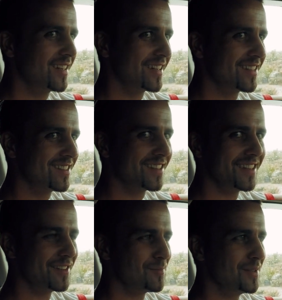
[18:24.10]
can
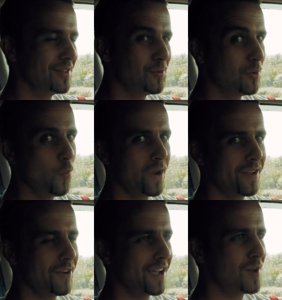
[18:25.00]
say I've been,
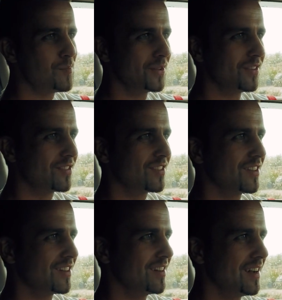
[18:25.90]
whatever happens
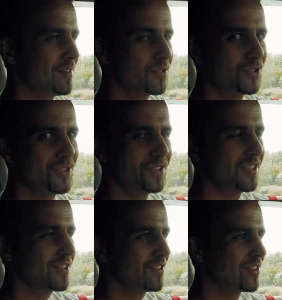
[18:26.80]
after
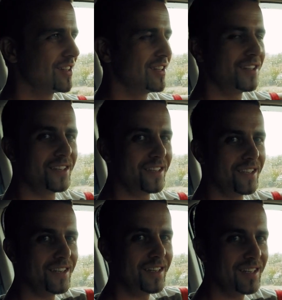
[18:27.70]
next,
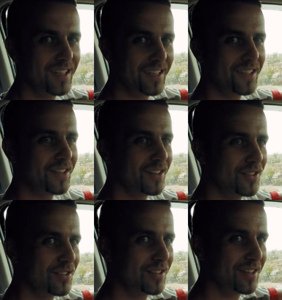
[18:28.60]
I can at
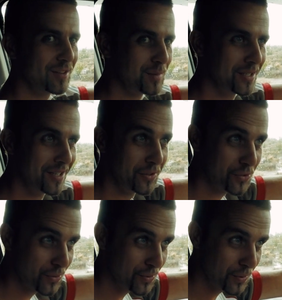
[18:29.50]
least say I've been
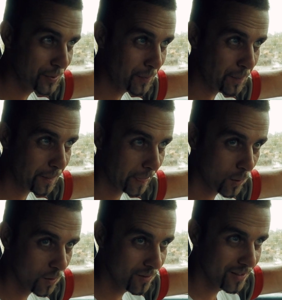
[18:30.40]
into
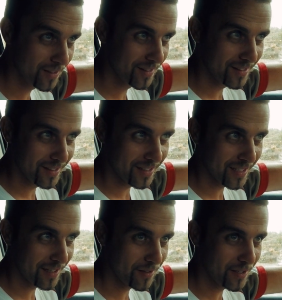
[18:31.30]

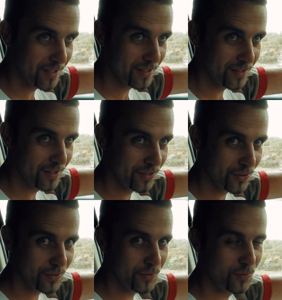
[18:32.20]
heavy
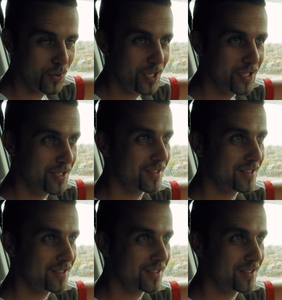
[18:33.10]
desert rain.